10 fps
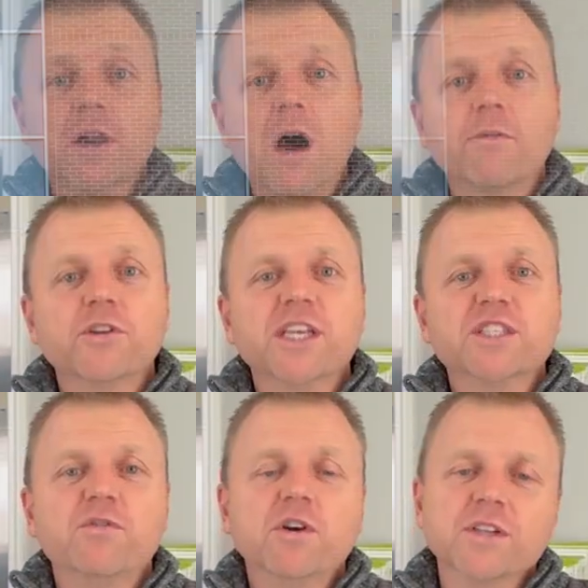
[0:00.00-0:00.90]
offer
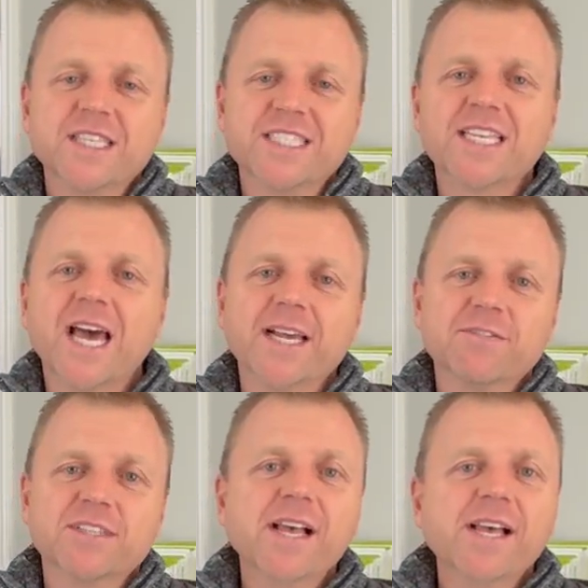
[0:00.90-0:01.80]
these fuel
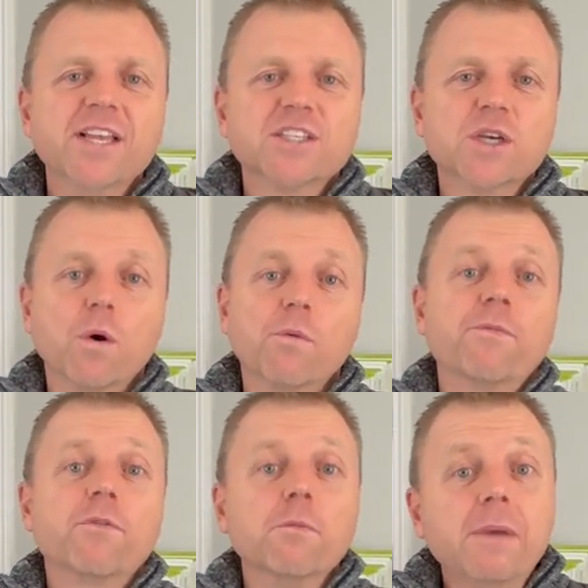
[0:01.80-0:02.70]
incentives. So
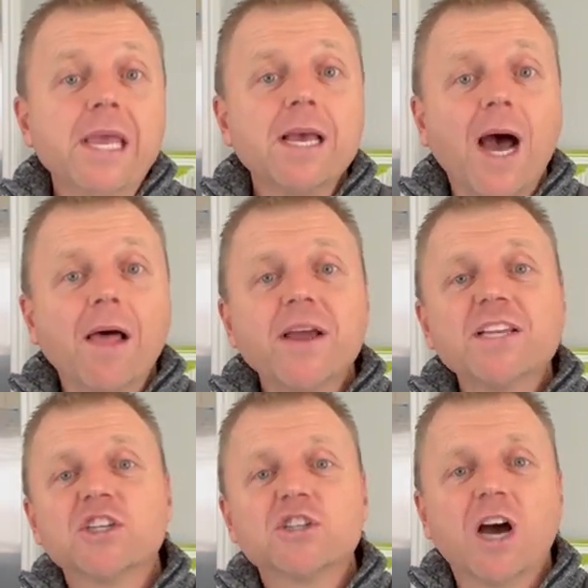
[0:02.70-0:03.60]
for me, I like
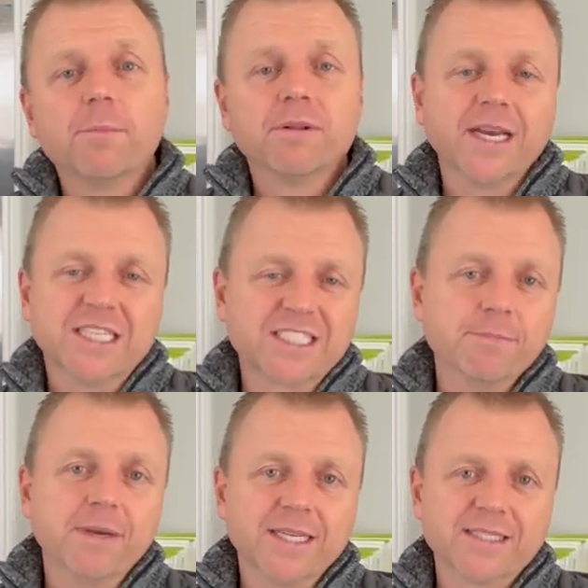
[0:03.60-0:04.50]
to shop at like
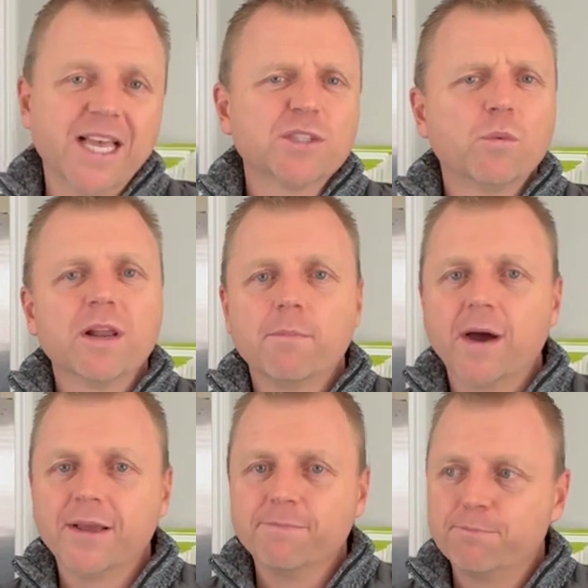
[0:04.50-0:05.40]
Smith's. That's one of
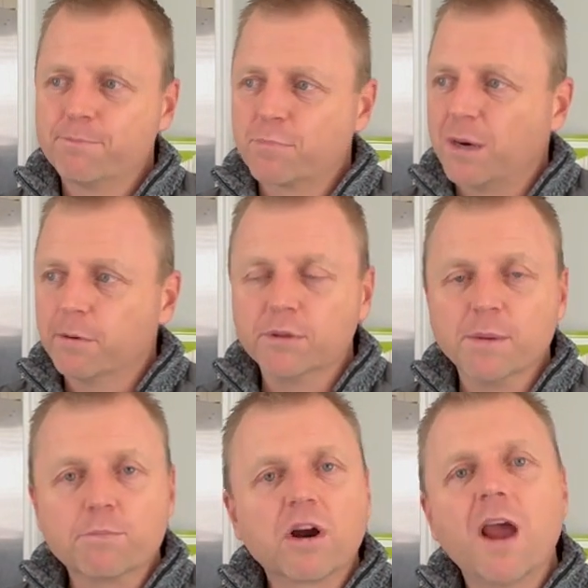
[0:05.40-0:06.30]
my
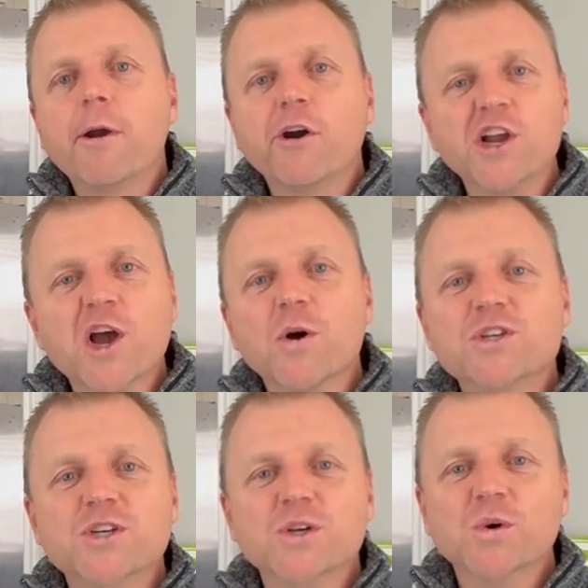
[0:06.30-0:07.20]
probably primary
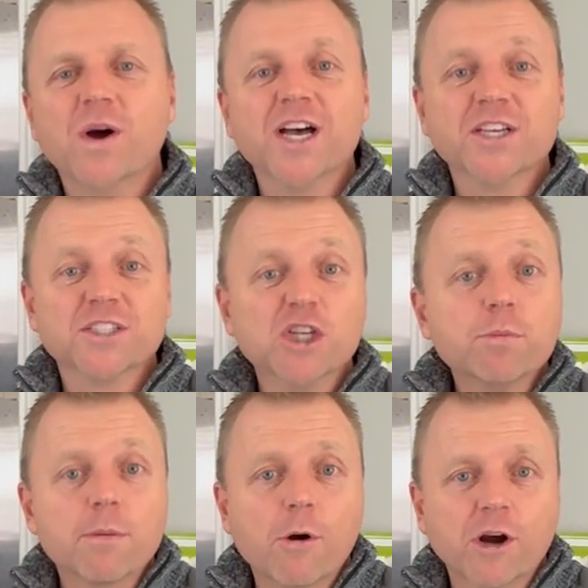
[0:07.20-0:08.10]
go-to
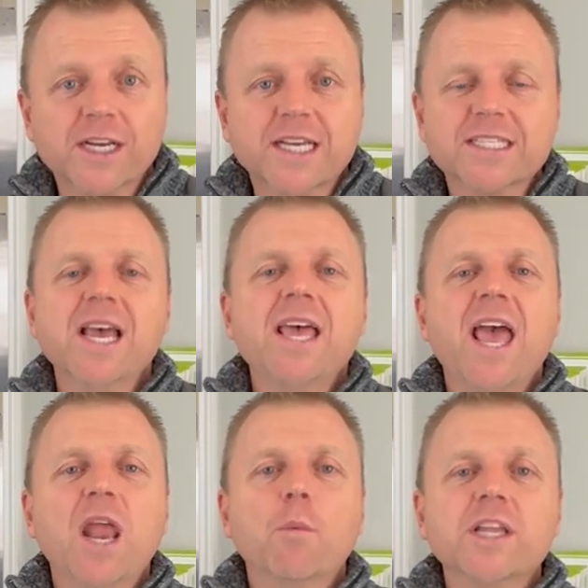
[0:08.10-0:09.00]
supermarkets.
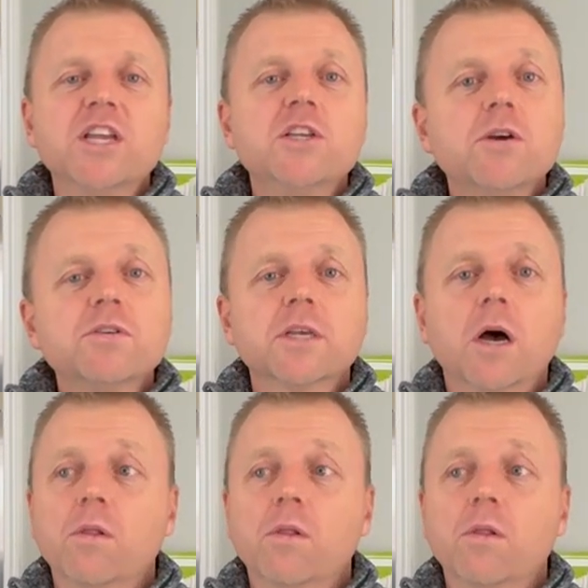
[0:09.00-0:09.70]
And when you do so,